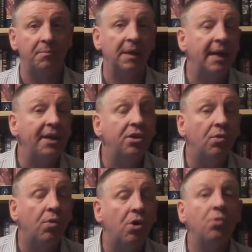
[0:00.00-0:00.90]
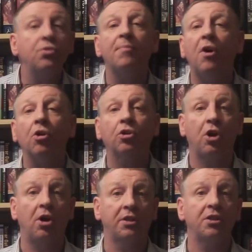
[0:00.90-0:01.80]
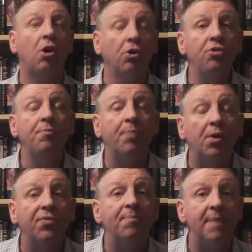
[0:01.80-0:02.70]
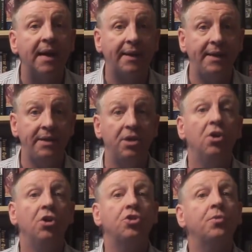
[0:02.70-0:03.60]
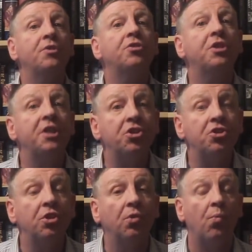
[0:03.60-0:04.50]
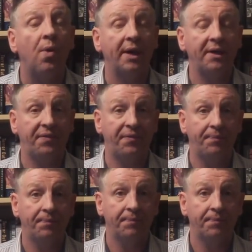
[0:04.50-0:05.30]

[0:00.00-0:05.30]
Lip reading: Millennial woes, Mark Collett, are you both married to a traditional wife?